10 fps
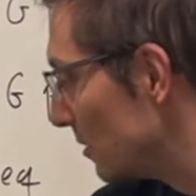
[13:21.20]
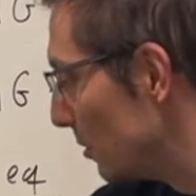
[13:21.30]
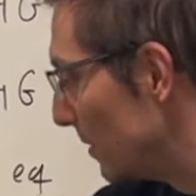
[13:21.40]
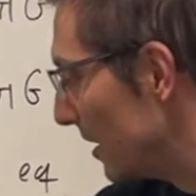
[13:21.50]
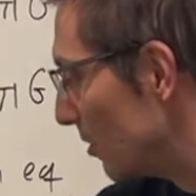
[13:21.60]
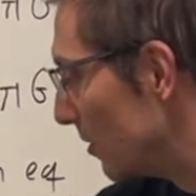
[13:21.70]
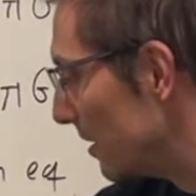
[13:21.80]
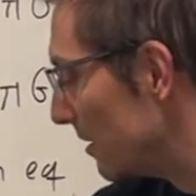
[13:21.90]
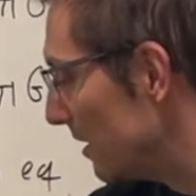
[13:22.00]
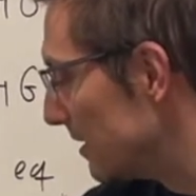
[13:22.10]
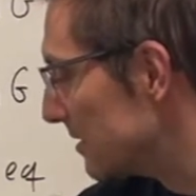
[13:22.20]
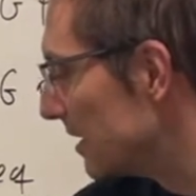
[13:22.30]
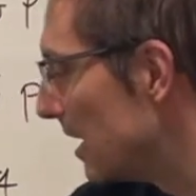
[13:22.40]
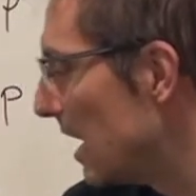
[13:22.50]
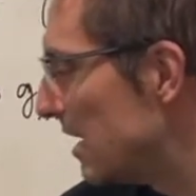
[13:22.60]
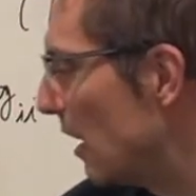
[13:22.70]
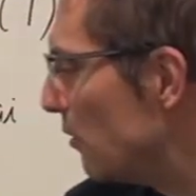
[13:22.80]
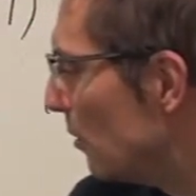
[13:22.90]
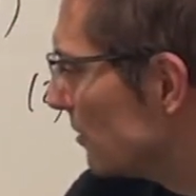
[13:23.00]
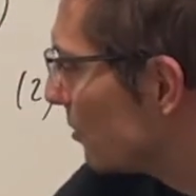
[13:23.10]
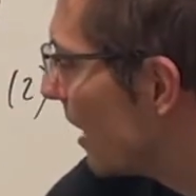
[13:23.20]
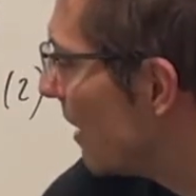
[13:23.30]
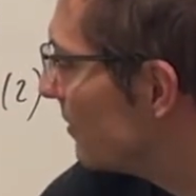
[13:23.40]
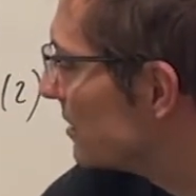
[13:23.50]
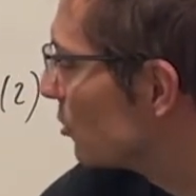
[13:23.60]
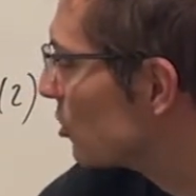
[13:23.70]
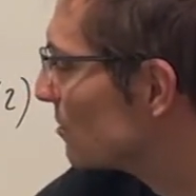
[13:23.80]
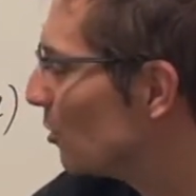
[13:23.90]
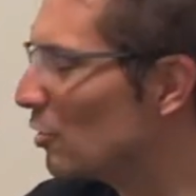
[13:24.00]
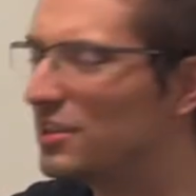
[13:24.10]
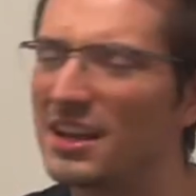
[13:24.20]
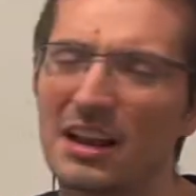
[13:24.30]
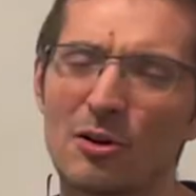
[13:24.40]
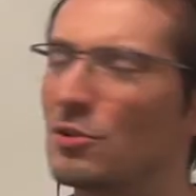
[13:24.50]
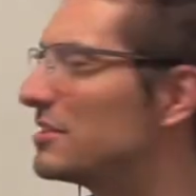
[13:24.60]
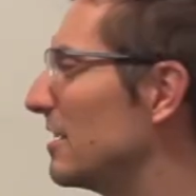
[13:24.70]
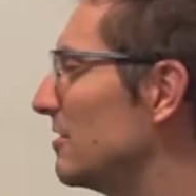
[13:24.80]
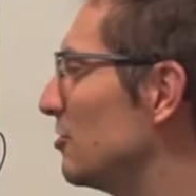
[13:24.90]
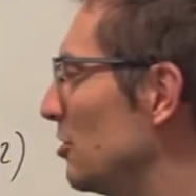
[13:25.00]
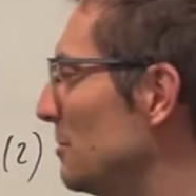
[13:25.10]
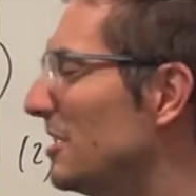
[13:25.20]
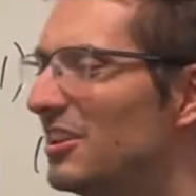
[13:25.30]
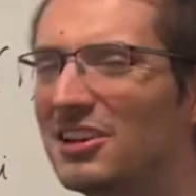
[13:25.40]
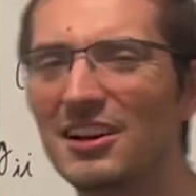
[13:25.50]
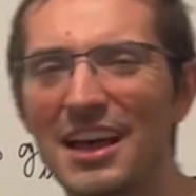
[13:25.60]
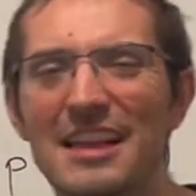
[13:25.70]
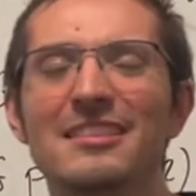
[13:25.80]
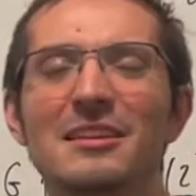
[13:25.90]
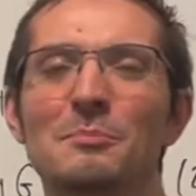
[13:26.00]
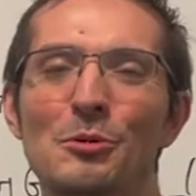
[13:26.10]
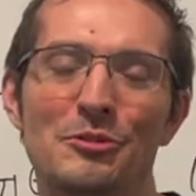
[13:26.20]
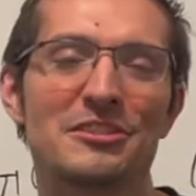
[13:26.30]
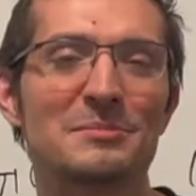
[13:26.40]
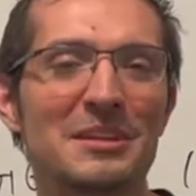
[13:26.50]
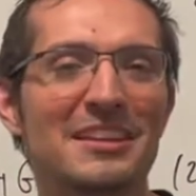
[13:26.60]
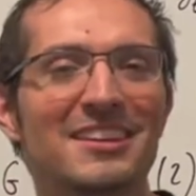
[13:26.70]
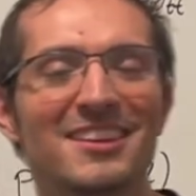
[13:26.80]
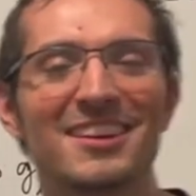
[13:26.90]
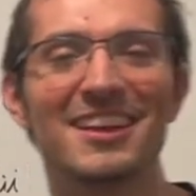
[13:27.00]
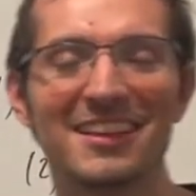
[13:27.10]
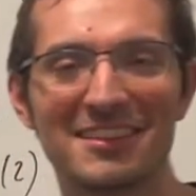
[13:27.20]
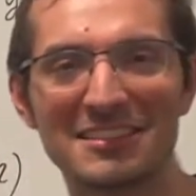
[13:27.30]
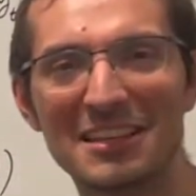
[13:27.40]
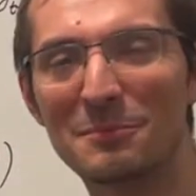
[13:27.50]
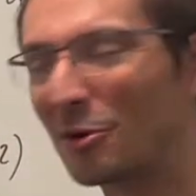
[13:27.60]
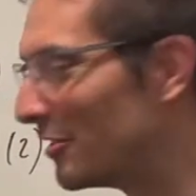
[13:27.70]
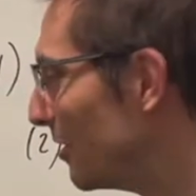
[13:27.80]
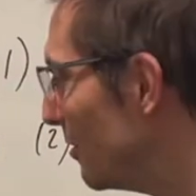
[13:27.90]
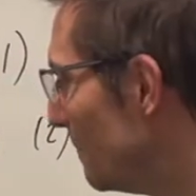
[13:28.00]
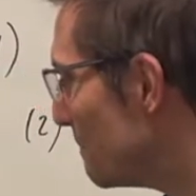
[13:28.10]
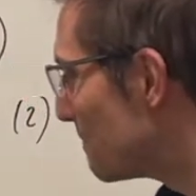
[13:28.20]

it will be encoded in this. Now you also have this cosmological constant term here, and that bothers me. Does it bother you?